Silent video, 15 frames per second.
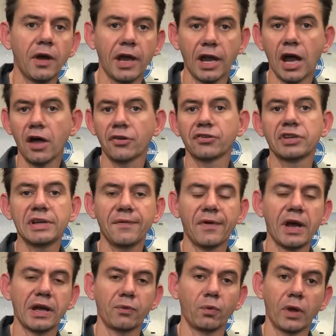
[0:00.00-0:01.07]
and I'll see if
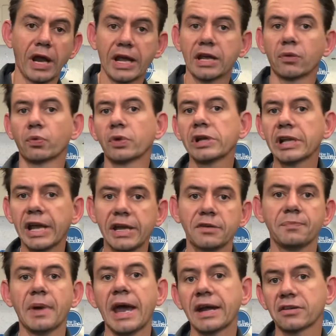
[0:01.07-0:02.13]
what I can
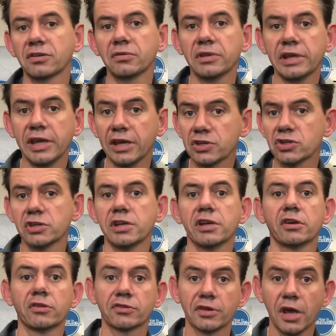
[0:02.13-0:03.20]
relate back to the
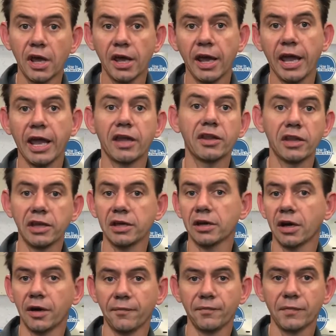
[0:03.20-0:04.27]
engineers and
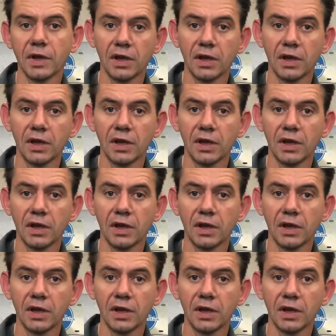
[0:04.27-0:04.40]
the